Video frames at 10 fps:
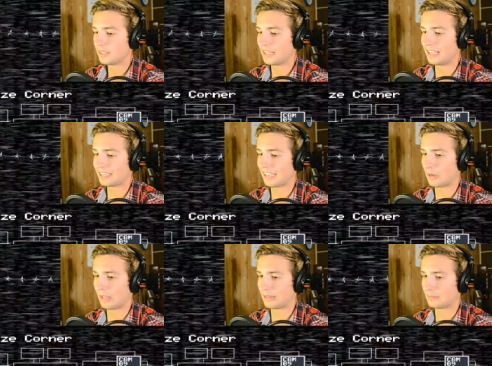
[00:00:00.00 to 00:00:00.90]
Uh, okay,
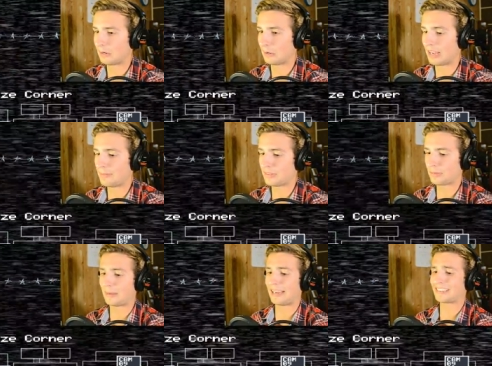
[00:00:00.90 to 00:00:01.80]
hold on. Line the
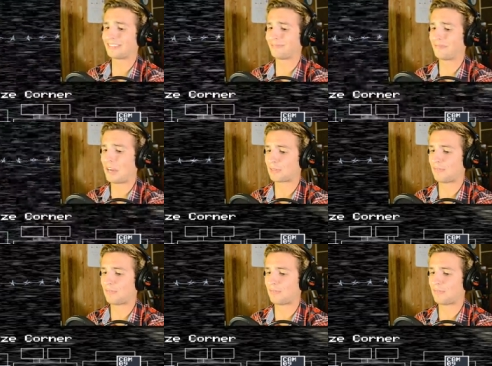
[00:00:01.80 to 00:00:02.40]
music box. Fuck,